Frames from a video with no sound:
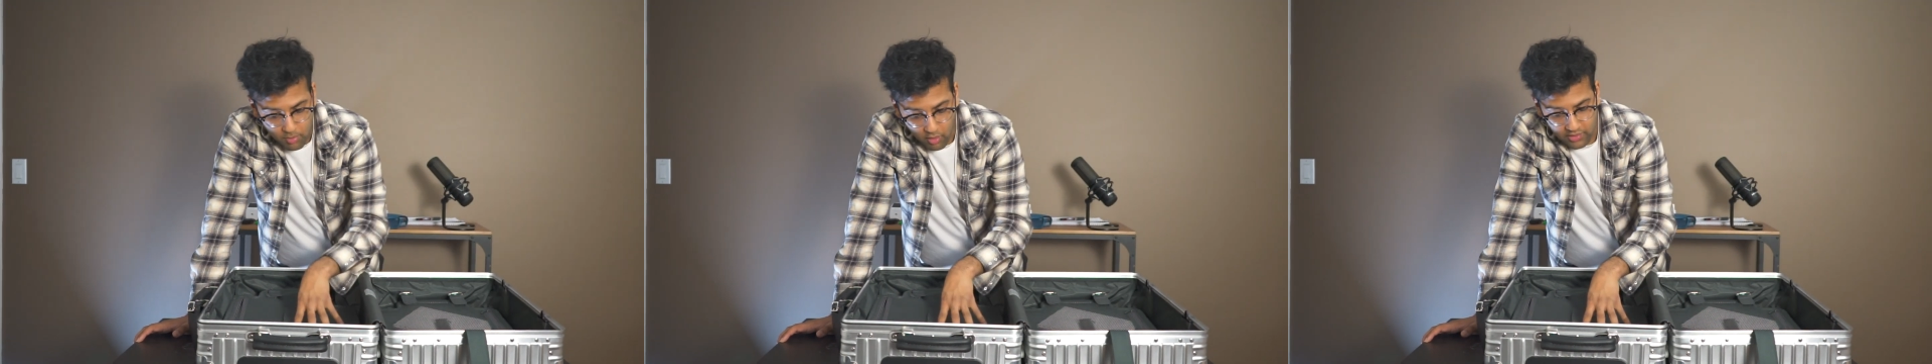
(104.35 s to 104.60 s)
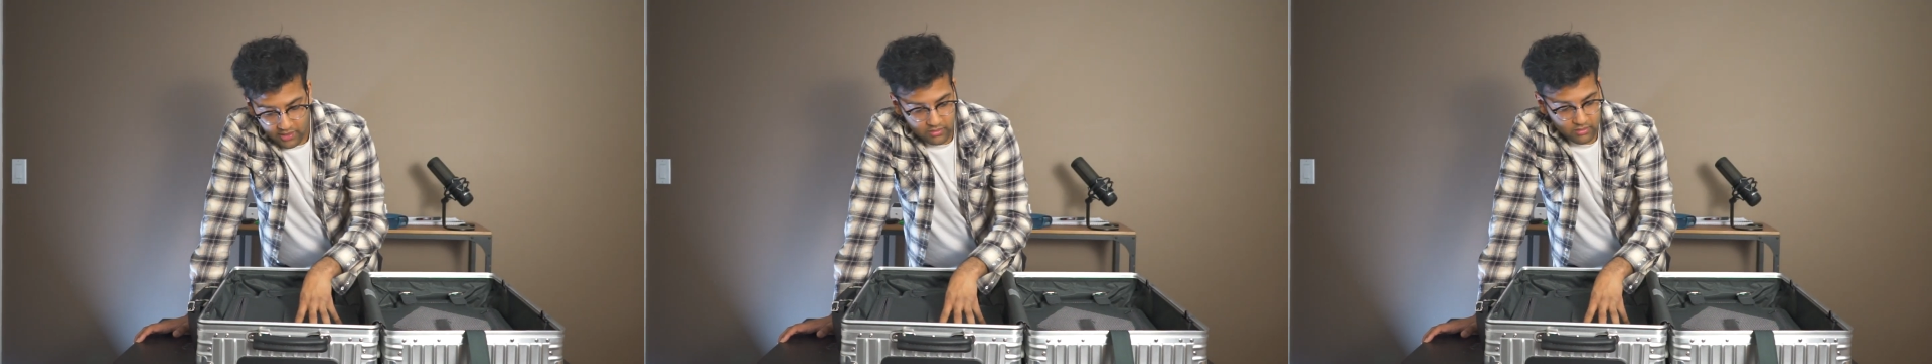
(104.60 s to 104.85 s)

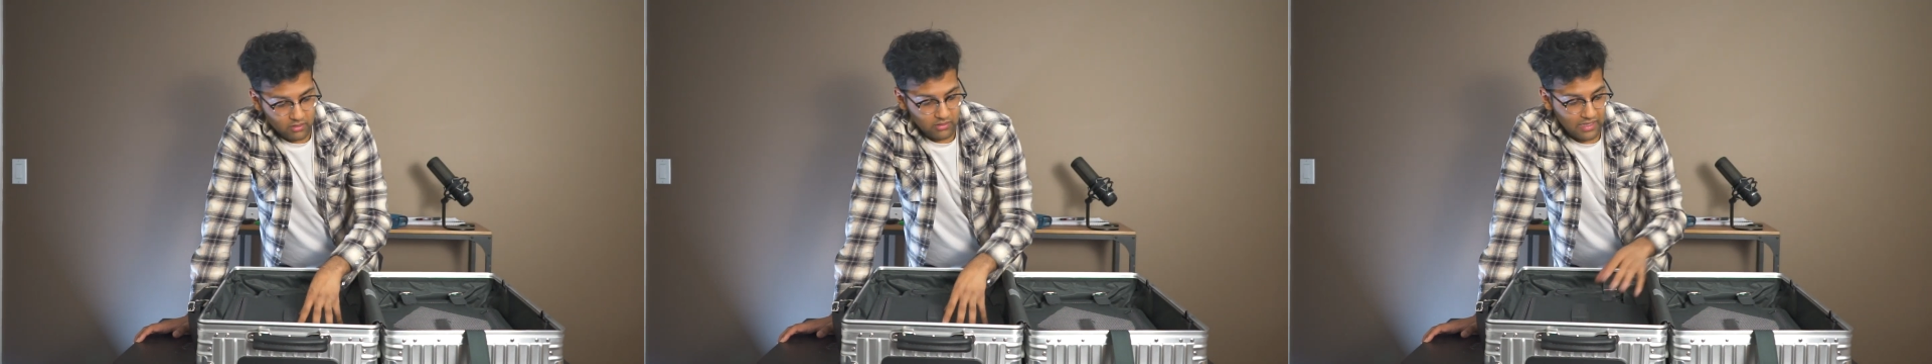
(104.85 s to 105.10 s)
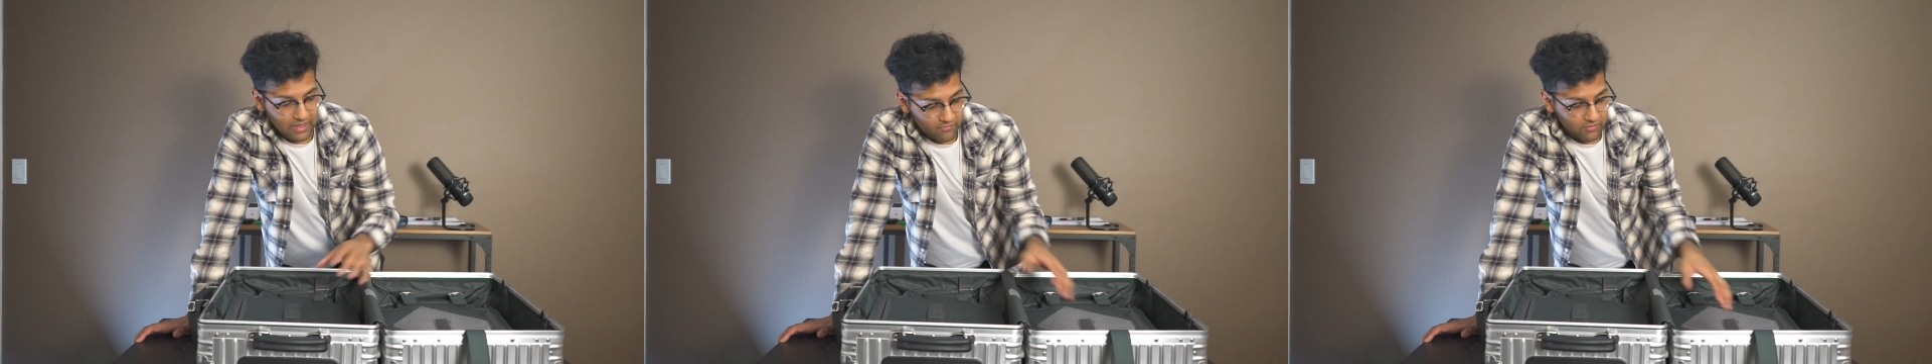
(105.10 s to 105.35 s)
pockets,
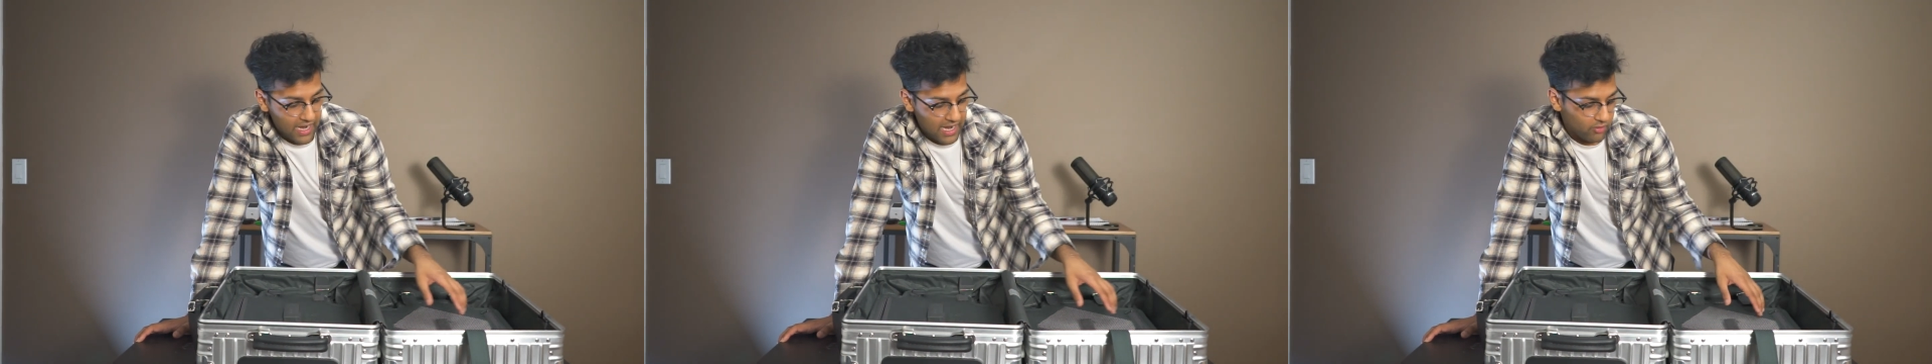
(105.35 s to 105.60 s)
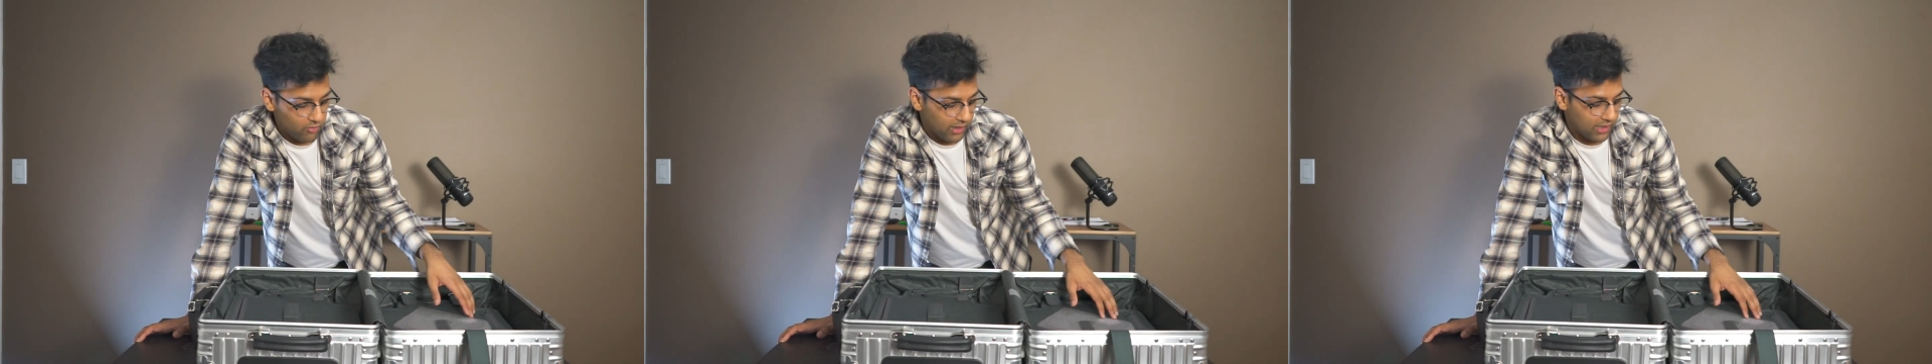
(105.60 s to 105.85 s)
left
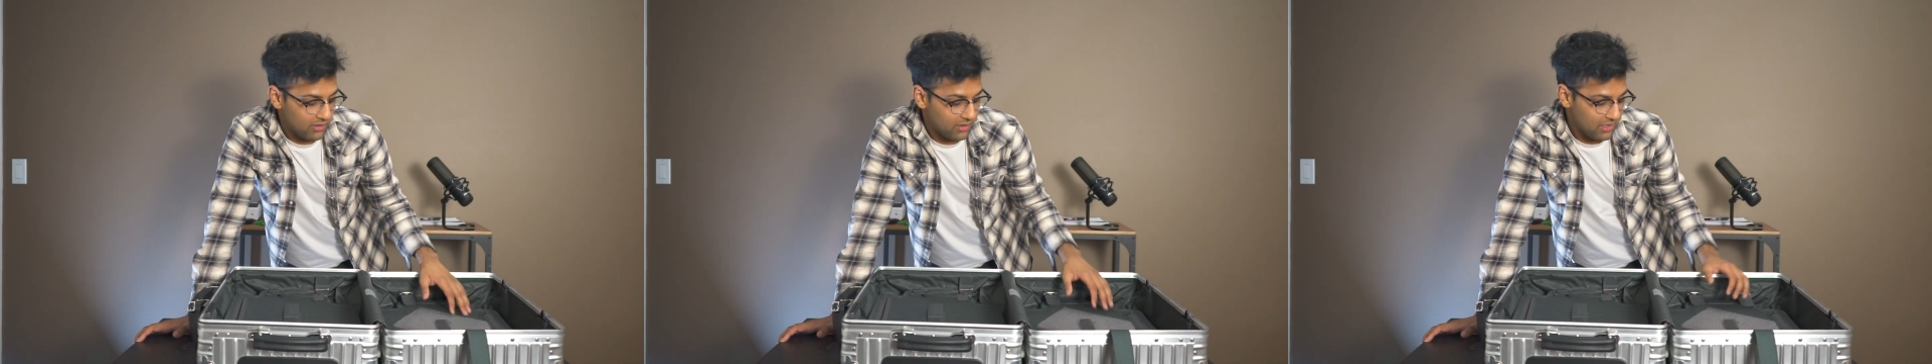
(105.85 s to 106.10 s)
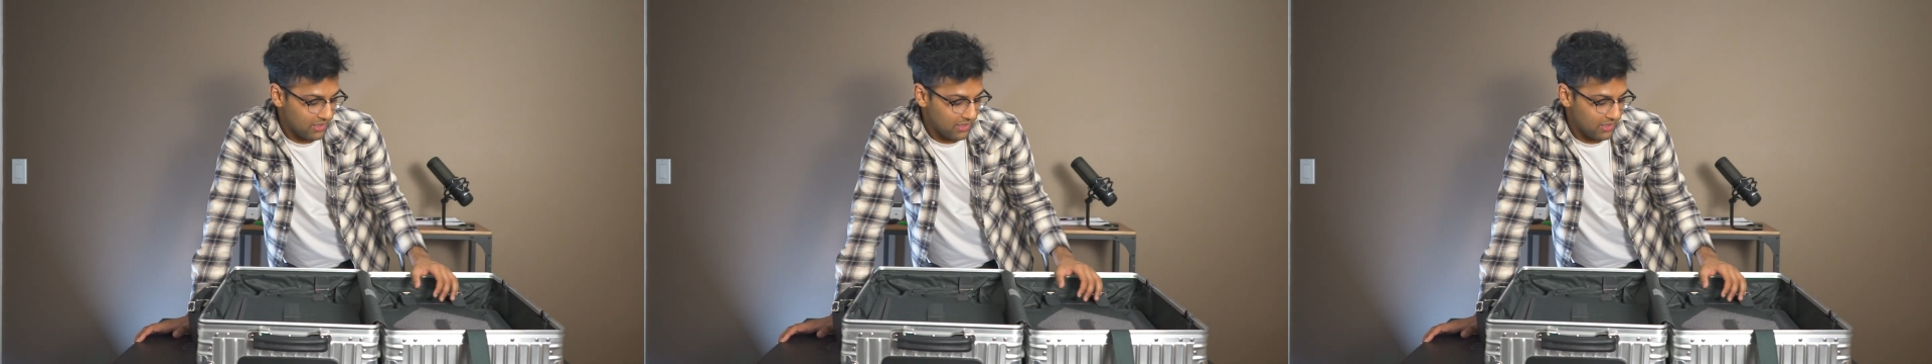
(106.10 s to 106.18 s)
and right,